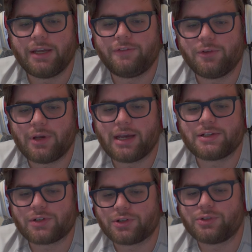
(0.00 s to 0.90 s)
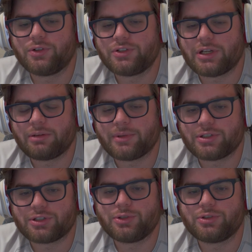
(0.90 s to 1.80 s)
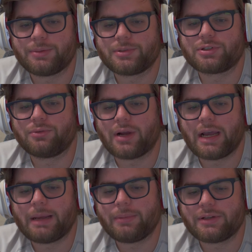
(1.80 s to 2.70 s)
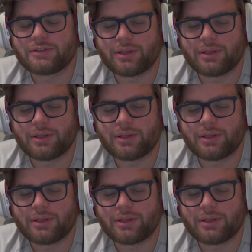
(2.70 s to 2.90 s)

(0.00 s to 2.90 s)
If you guys are new to the channel, make sure to subscribe